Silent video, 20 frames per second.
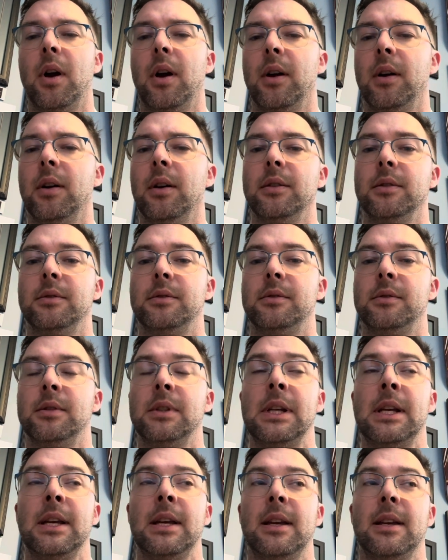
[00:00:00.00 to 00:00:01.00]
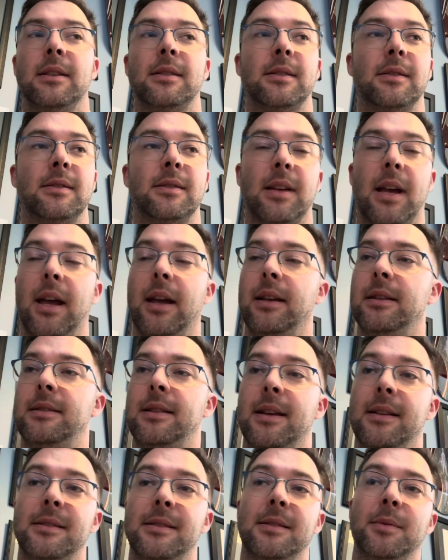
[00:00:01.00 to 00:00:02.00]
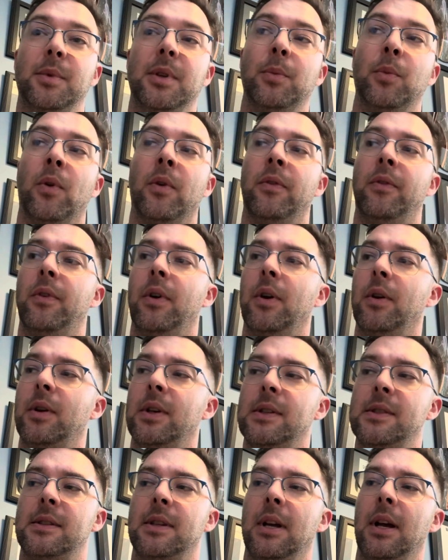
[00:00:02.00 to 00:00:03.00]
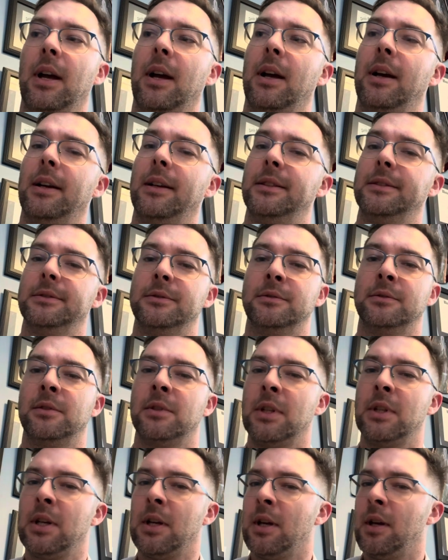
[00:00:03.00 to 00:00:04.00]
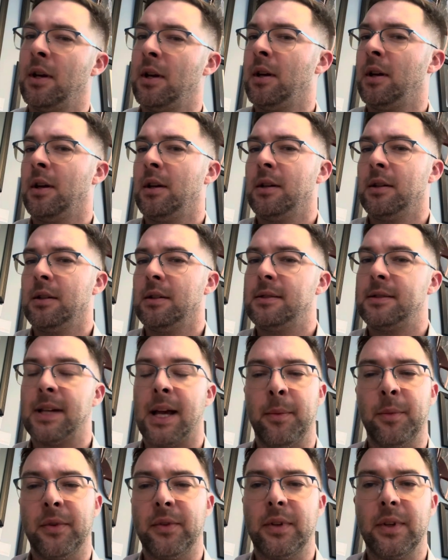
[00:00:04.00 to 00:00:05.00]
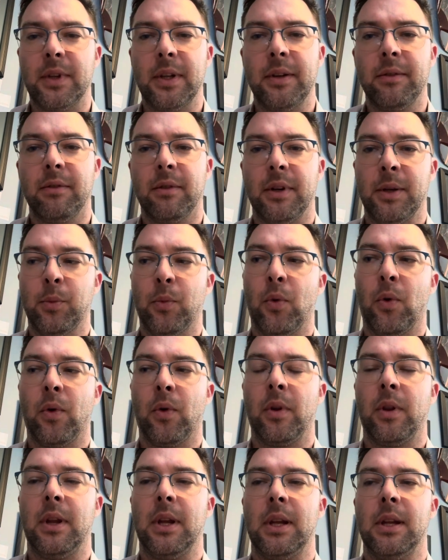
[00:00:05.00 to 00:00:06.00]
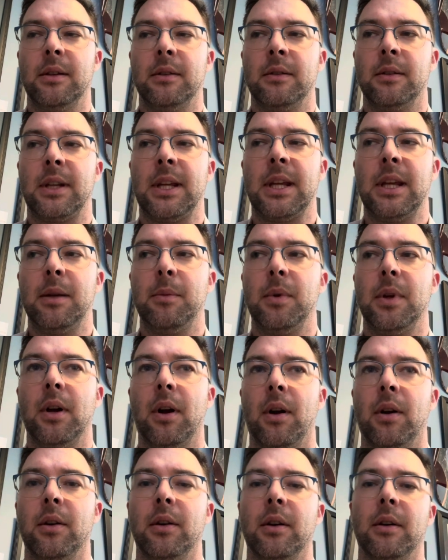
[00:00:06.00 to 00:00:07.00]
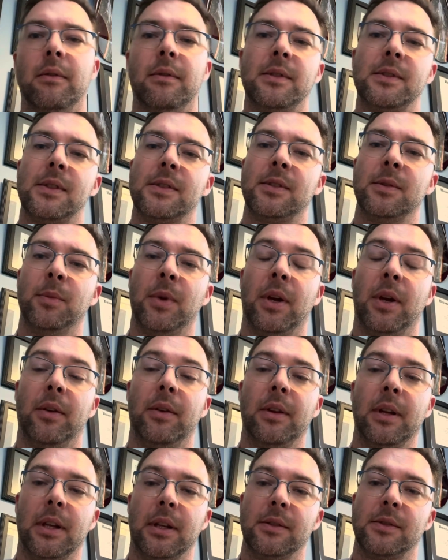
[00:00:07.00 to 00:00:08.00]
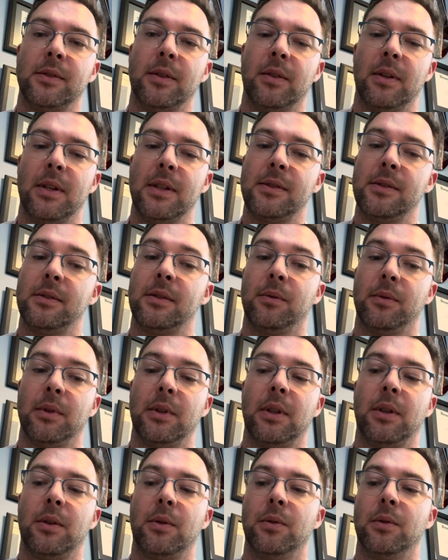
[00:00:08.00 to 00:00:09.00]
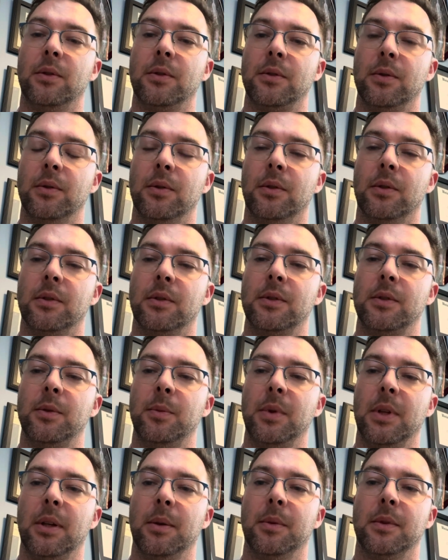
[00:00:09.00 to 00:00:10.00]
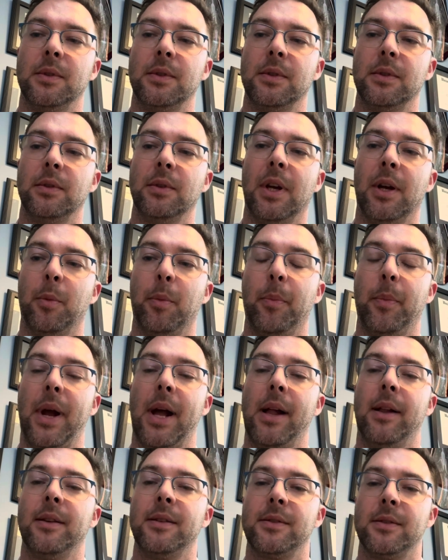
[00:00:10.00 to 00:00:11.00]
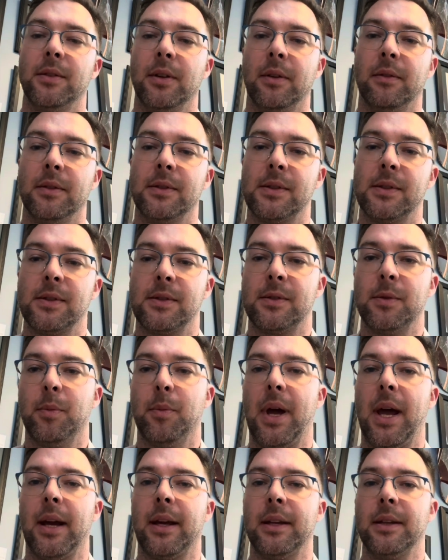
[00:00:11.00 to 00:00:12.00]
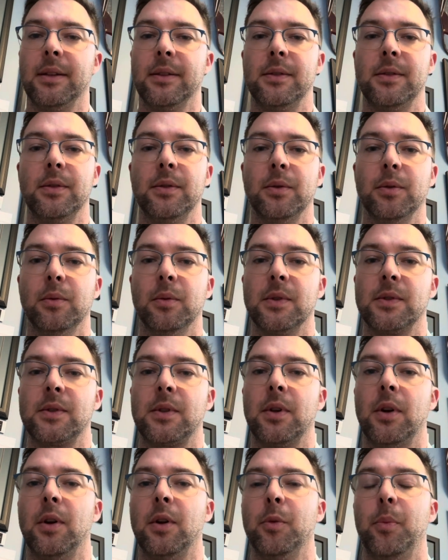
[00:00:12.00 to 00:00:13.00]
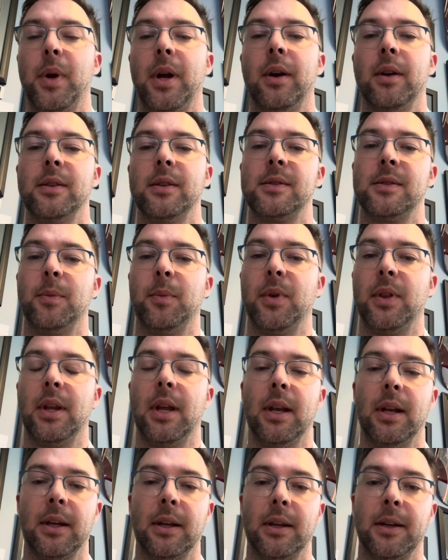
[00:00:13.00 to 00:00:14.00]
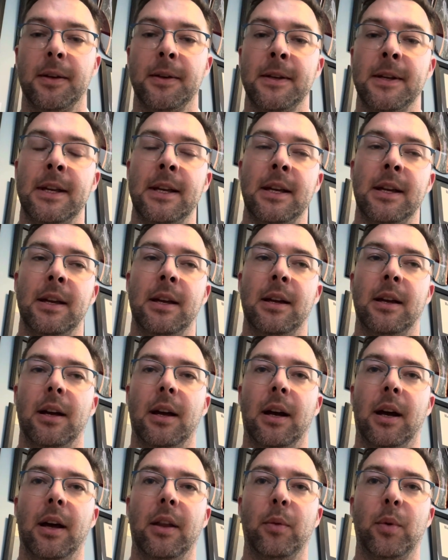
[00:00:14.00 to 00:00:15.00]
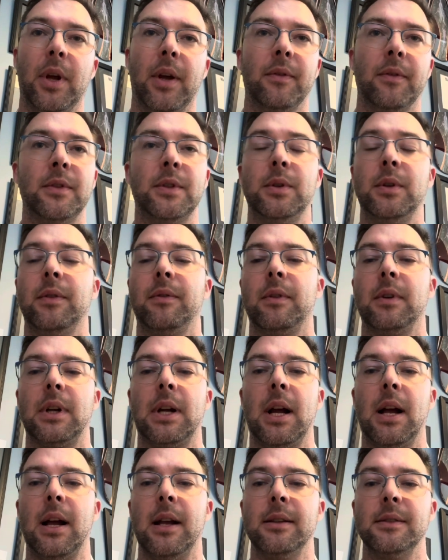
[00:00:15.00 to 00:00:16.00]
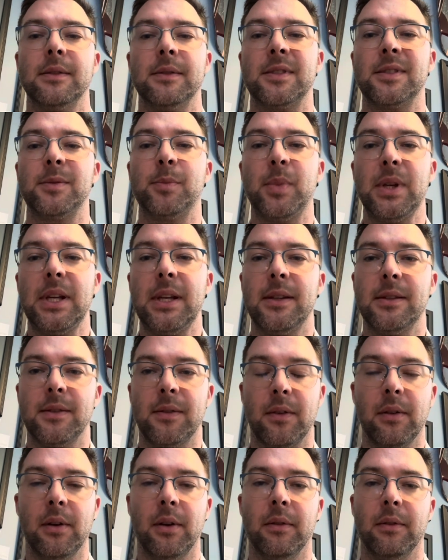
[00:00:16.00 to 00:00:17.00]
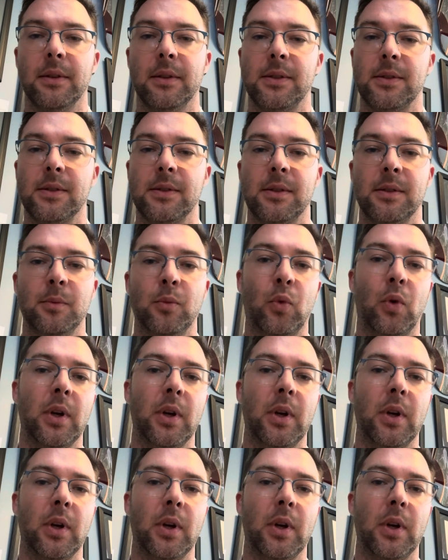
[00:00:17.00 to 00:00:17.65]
Our society tends to be more focused on time of delivery more than keeping our nervous system healthy. So this is a really cool tool to be able to help balance the nervous system back into what's called parasympathetic. We have two different kinds of speeds of the nervous system.